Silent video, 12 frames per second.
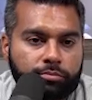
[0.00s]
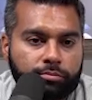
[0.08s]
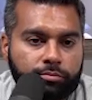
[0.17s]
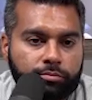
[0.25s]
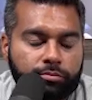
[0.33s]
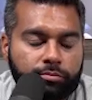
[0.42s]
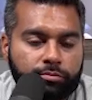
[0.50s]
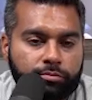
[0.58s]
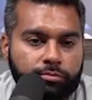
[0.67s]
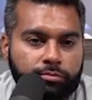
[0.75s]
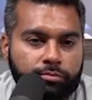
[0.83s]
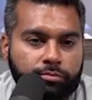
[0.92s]

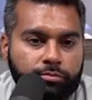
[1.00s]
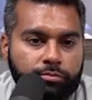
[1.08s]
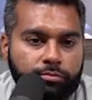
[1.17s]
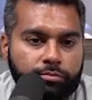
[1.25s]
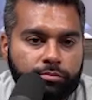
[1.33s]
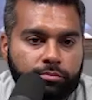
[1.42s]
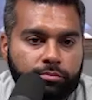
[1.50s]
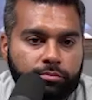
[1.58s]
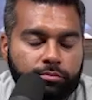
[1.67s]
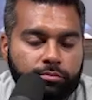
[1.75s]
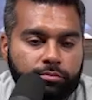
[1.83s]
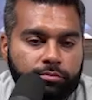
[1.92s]

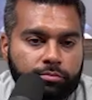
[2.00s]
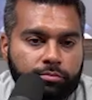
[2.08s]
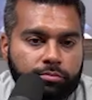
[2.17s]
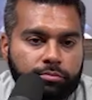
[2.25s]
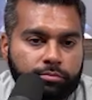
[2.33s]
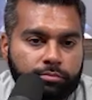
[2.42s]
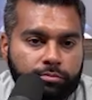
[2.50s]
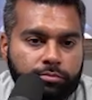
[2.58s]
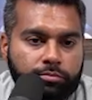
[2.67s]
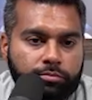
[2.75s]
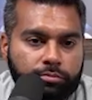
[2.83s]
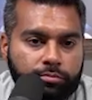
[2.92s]

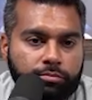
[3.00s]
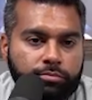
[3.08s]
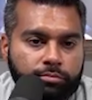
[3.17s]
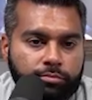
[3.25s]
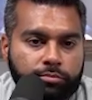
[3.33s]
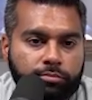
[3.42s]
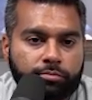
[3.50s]
(not speaking)